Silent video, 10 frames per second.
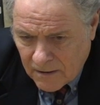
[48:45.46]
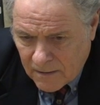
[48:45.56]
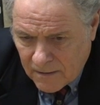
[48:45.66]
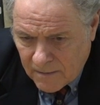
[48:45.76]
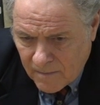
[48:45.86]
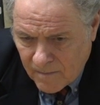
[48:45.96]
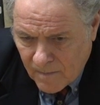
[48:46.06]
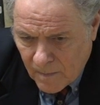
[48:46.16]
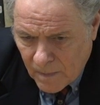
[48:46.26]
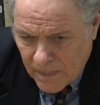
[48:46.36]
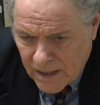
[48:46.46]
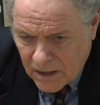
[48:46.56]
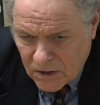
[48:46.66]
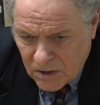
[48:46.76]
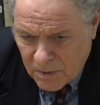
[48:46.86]
Um, I
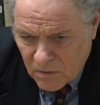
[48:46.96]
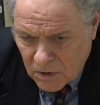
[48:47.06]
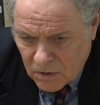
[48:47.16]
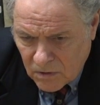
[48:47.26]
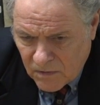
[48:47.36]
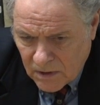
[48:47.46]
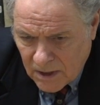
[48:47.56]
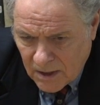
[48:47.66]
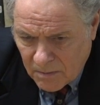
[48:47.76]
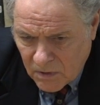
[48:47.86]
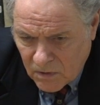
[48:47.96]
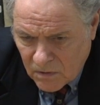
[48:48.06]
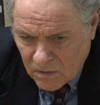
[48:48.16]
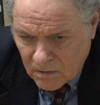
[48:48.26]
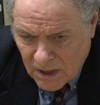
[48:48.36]
think she's been really good for the
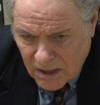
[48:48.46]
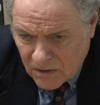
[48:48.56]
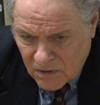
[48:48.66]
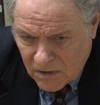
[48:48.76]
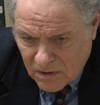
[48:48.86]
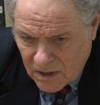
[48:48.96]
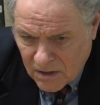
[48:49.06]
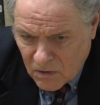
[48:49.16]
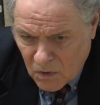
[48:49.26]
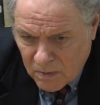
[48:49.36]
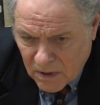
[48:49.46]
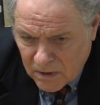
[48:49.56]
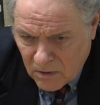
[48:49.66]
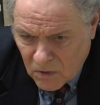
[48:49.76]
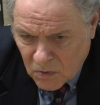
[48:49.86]
campus got us got us a new
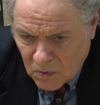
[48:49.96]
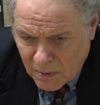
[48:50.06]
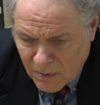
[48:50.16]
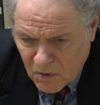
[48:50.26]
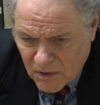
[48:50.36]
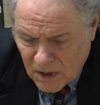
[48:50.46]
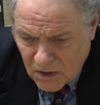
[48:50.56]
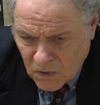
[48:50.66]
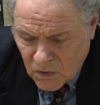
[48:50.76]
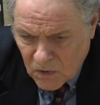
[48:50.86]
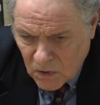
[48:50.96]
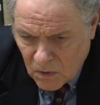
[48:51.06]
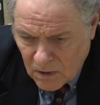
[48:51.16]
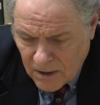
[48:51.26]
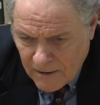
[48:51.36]
building, which we'll be moving into
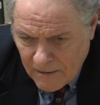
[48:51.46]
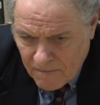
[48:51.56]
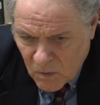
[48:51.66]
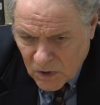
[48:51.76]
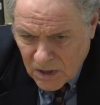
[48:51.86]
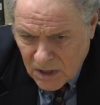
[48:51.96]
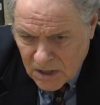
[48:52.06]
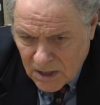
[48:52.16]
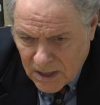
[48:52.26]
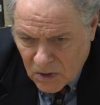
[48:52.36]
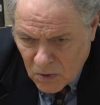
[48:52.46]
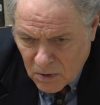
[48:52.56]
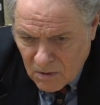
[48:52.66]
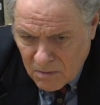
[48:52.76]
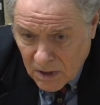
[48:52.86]
soon. It wasn't easy to get
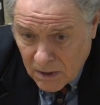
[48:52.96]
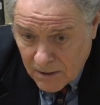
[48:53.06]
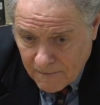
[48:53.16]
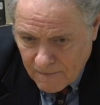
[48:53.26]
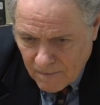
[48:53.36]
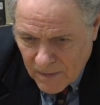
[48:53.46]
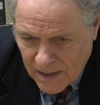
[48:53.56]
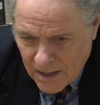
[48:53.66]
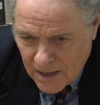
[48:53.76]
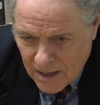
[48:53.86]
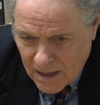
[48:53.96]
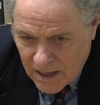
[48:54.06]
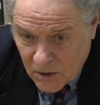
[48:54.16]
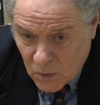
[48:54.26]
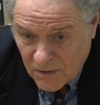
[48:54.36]
200 million mm-hmm.
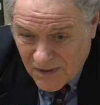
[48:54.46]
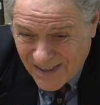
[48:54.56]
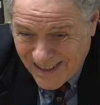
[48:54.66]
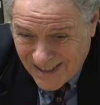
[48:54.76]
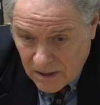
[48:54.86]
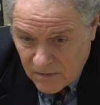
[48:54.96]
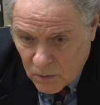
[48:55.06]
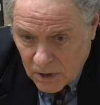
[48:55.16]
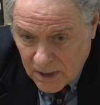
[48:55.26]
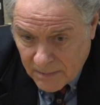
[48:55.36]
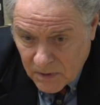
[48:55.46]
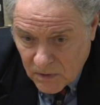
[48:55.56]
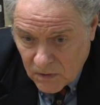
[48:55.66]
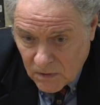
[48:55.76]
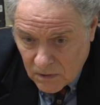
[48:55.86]
as one of 64
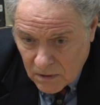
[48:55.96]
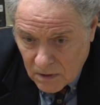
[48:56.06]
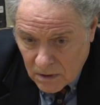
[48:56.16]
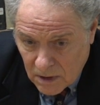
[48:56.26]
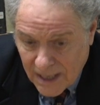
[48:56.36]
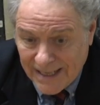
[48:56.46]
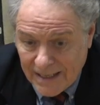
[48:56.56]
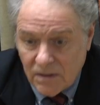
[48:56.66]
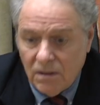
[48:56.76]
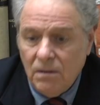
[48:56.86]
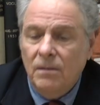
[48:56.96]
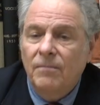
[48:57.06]
campuses. Not easy,